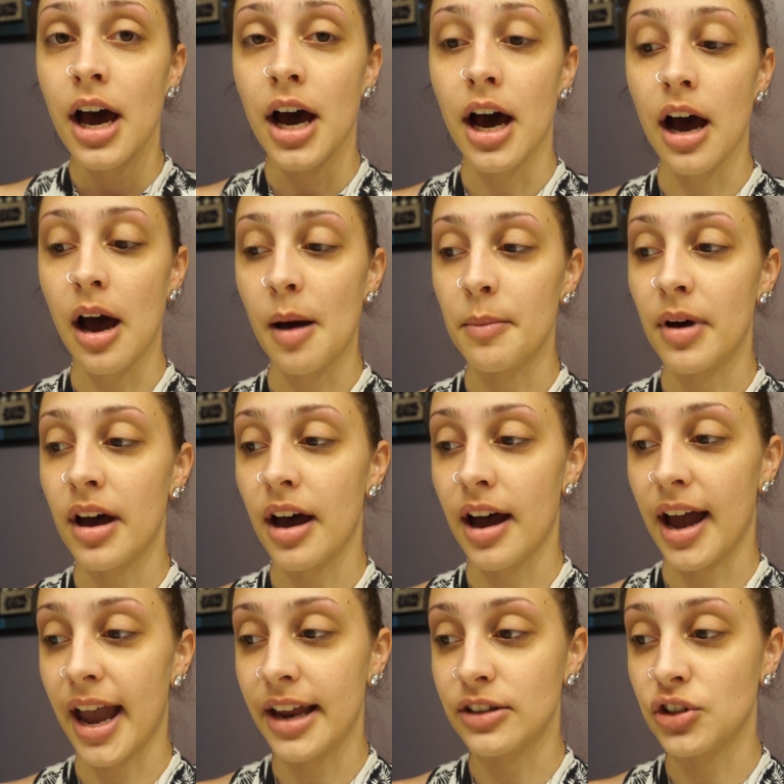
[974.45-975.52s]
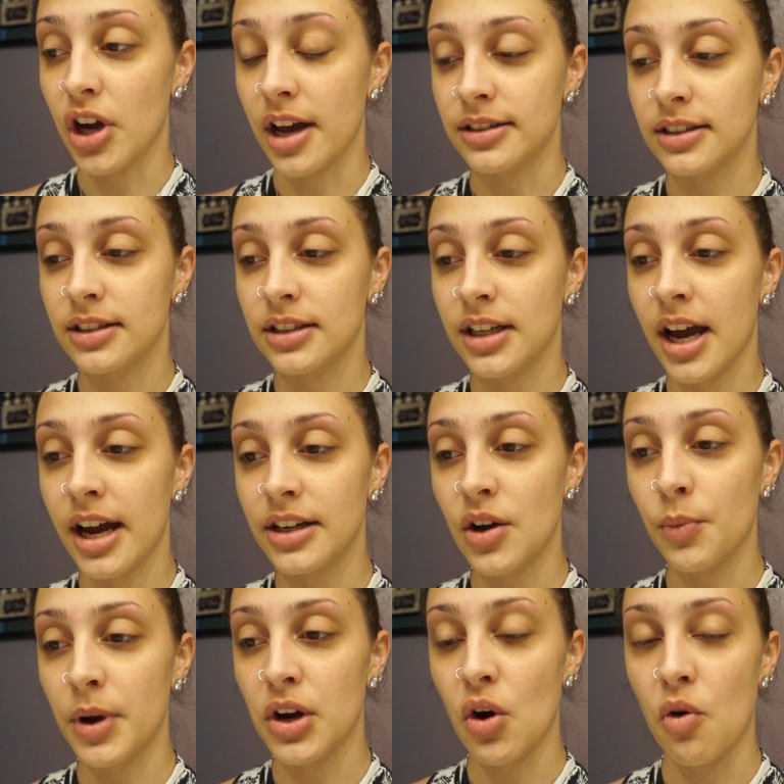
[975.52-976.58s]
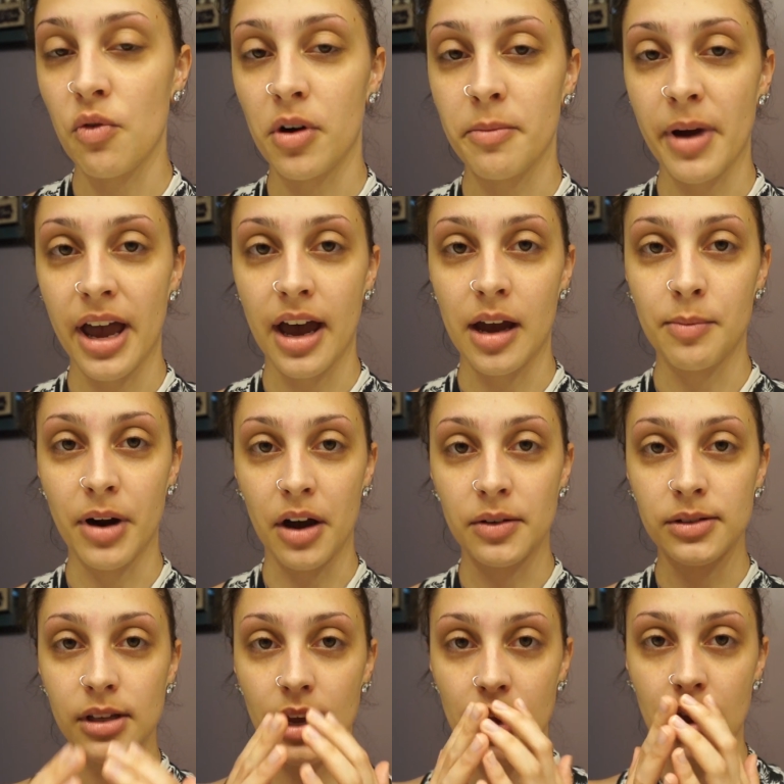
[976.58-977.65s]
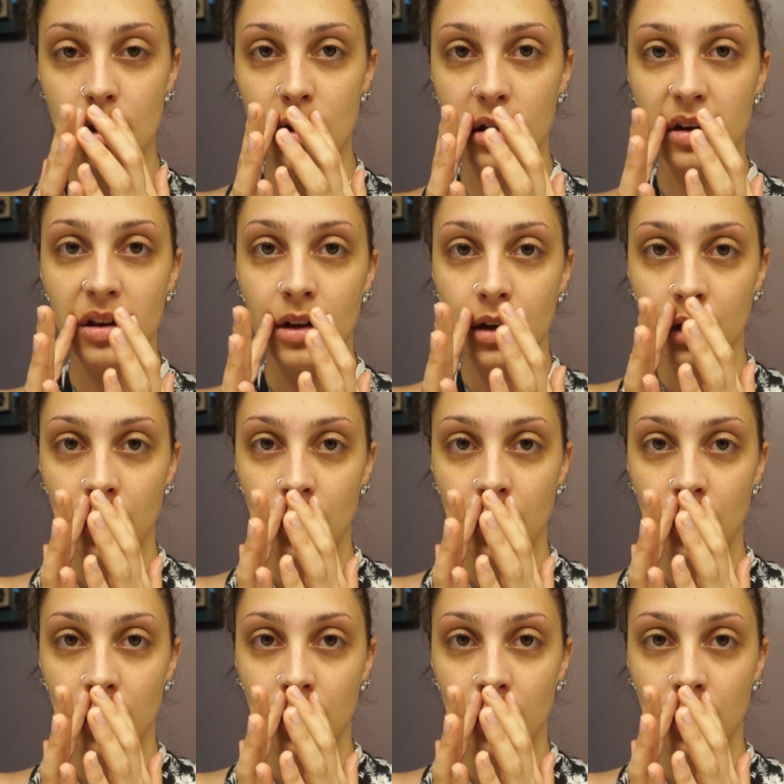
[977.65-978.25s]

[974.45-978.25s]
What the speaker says: I just kind of went over my eyebrows and